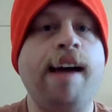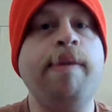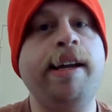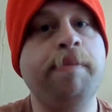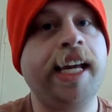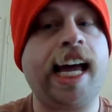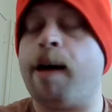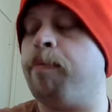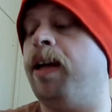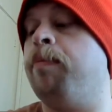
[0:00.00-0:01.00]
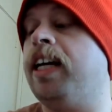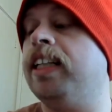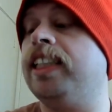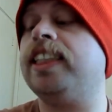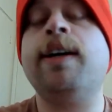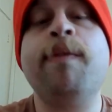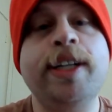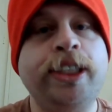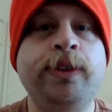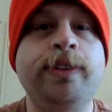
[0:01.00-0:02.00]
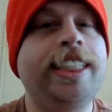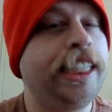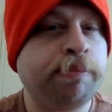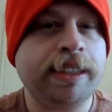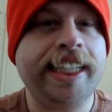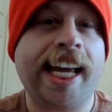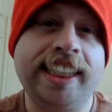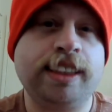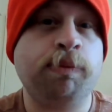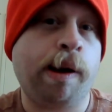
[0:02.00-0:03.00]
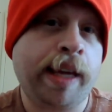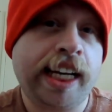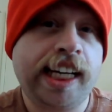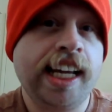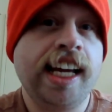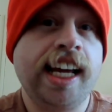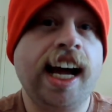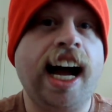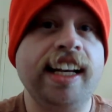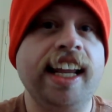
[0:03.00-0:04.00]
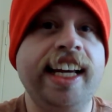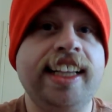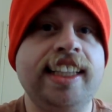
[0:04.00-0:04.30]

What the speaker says: that made me happy, because as someone who deeply hates women, I like